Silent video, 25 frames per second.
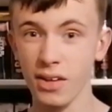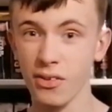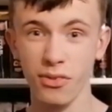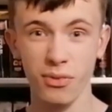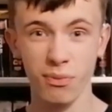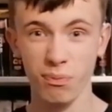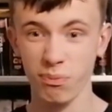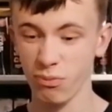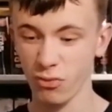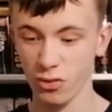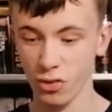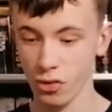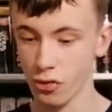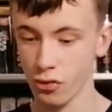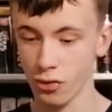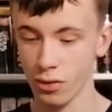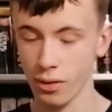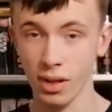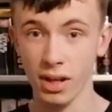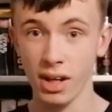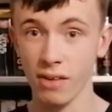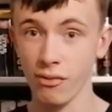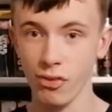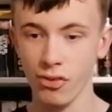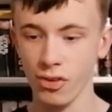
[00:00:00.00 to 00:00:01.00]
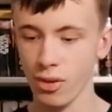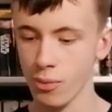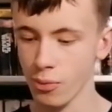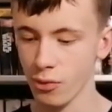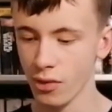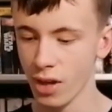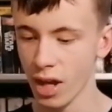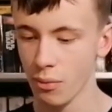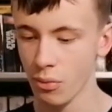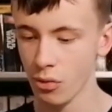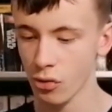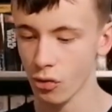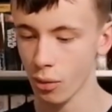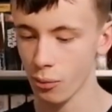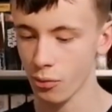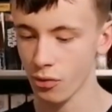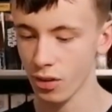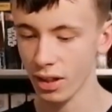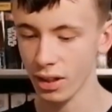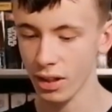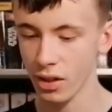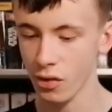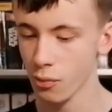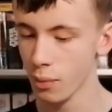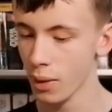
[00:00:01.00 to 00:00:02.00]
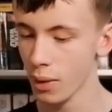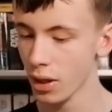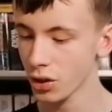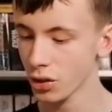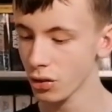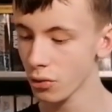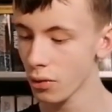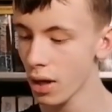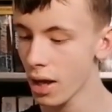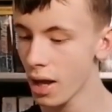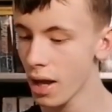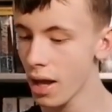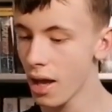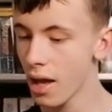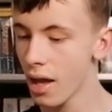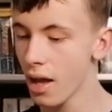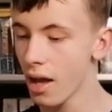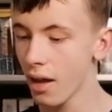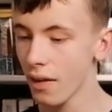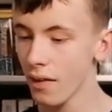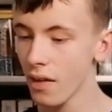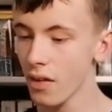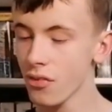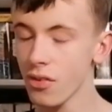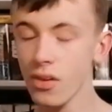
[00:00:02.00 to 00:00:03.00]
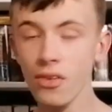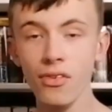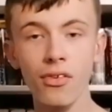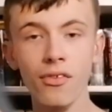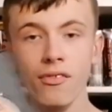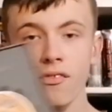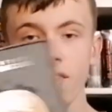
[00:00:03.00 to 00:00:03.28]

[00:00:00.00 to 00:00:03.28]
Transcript: it's just another Sims game, it's not particularly special. This is